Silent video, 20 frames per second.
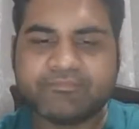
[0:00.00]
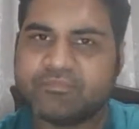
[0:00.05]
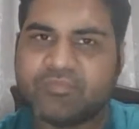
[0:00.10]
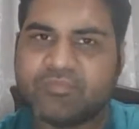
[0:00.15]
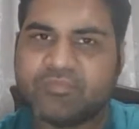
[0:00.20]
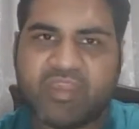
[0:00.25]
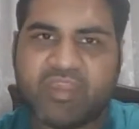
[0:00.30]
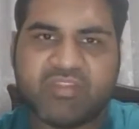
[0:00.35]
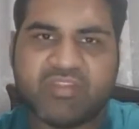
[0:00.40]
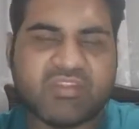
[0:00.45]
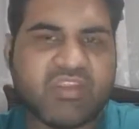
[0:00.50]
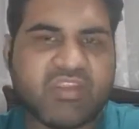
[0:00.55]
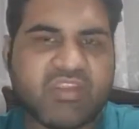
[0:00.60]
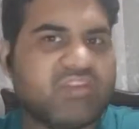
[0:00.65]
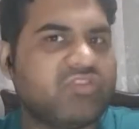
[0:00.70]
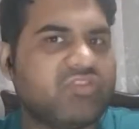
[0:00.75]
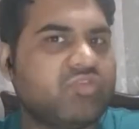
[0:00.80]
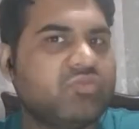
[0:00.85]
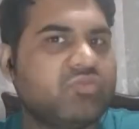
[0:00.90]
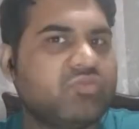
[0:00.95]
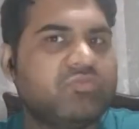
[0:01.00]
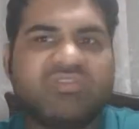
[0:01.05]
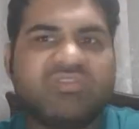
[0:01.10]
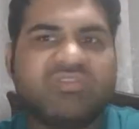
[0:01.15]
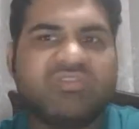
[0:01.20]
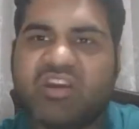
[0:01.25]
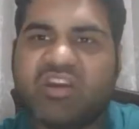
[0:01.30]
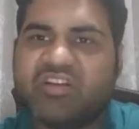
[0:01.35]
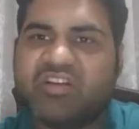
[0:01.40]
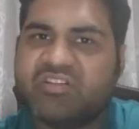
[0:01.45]
and then you
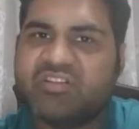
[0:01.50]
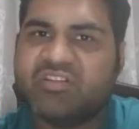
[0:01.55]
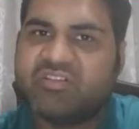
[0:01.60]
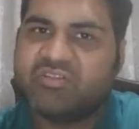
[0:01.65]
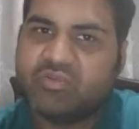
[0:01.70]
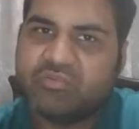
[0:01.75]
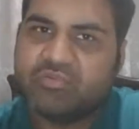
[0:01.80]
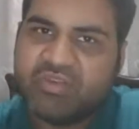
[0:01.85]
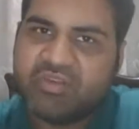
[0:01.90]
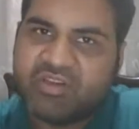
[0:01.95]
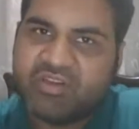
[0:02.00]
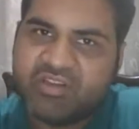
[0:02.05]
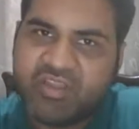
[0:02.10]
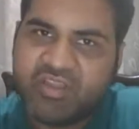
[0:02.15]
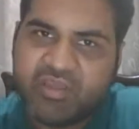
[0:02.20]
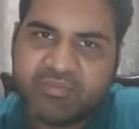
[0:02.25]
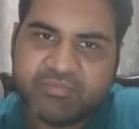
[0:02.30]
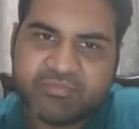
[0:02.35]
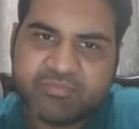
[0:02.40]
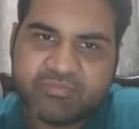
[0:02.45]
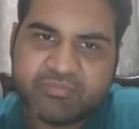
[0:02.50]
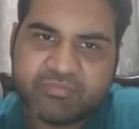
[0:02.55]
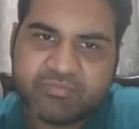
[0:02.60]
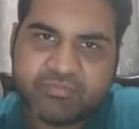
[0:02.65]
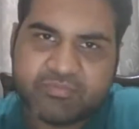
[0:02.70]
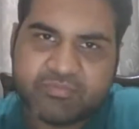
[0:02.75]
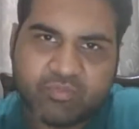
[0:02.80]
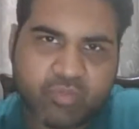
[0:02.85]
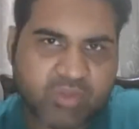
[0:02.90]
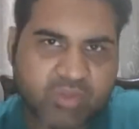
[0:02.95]
start to meet them
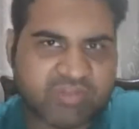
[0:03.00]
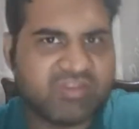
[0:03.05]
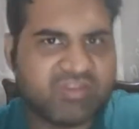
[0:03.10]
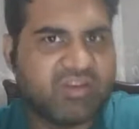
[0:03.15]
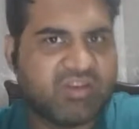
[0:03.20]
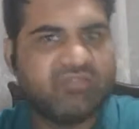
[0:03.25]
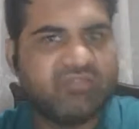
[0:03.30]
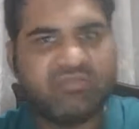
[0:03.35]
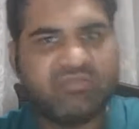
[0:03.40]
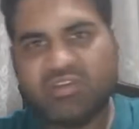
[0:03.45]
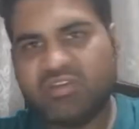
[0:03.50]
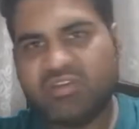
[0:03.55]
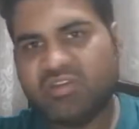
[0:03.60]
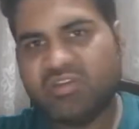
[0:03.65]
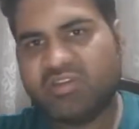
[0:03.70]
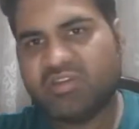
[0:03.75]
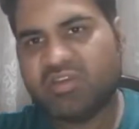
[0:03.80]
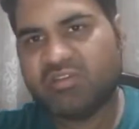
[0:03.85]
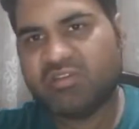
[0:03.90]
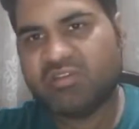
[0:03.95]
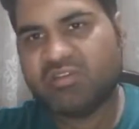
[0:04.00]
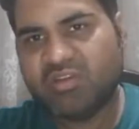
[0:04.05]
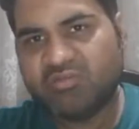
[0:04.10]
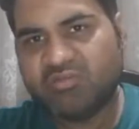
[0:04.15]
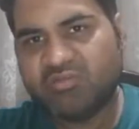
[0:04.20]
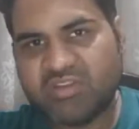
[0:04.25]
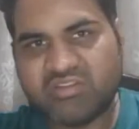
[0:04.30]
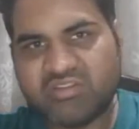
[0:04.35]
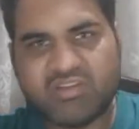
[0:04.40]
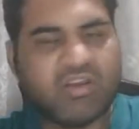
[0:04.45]
once in a week, and
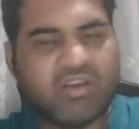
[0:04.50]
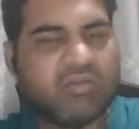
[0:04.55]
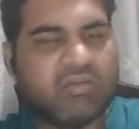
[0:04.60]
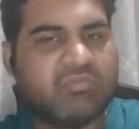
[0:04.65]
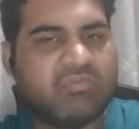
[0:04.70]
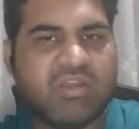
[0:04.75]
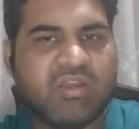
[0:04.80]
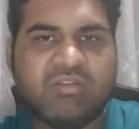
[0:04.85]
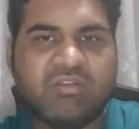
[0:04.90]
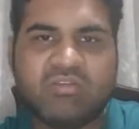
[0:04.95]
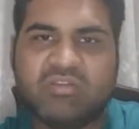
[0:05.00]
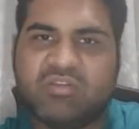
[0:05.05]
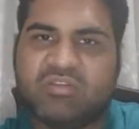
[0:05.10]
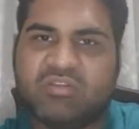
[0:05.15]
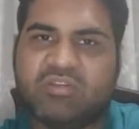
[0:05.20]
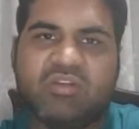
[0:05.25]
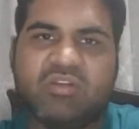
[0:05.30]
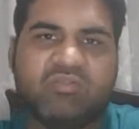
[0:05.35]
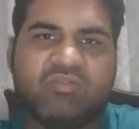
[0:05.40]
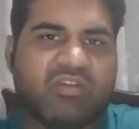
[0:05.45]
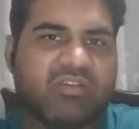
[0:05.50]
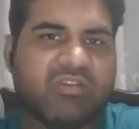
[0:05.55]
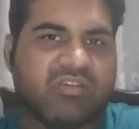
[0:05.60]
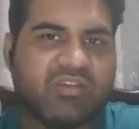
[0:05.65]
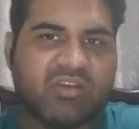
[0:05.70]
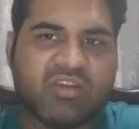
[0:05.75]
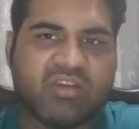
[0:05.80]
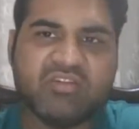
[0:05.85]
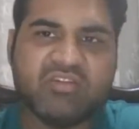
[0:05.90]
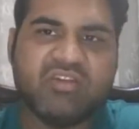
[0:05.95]
then once in a month, and then once
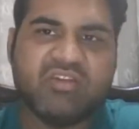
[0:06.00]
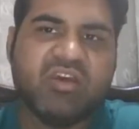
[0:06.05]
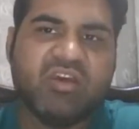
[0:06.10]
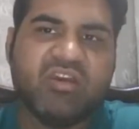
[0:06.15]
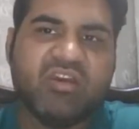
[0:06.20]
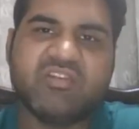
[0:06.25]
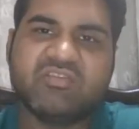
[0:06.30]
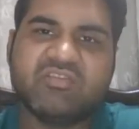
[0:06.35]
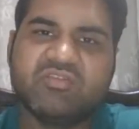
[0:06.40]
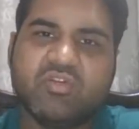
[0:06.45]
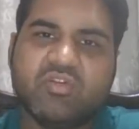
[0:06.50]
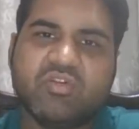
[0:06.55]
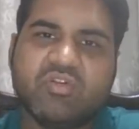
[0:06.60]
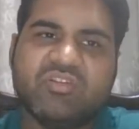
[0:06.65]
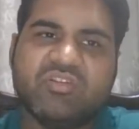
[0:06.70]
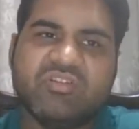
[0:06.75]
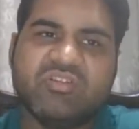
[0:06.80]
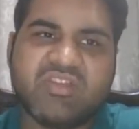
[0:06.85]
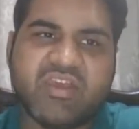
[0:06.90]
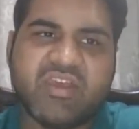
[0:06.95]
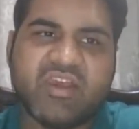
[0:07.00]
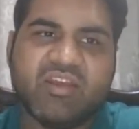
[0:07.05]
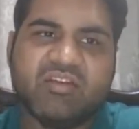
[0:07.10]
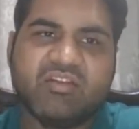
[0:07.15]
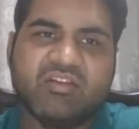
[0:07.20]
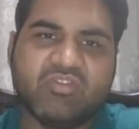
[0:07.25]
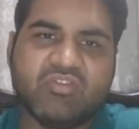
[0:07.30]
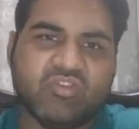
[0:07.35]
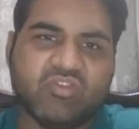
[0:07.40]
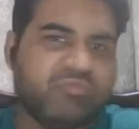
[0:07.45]
in a year, and slowly that
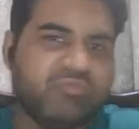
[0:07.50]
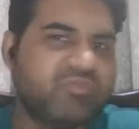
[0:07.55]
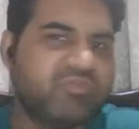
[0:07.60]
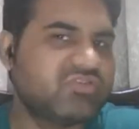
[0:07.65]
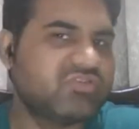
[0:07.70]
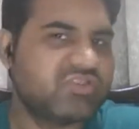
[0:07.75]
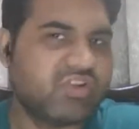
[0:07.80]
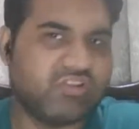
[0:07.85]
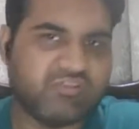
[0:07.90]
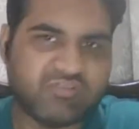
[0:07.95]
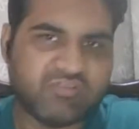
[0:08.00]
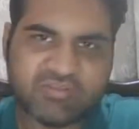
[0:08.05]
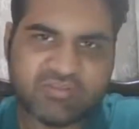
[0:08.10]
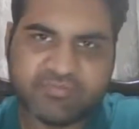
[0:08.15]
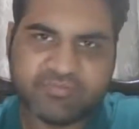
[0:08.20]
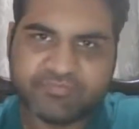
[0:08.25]
group dissolves.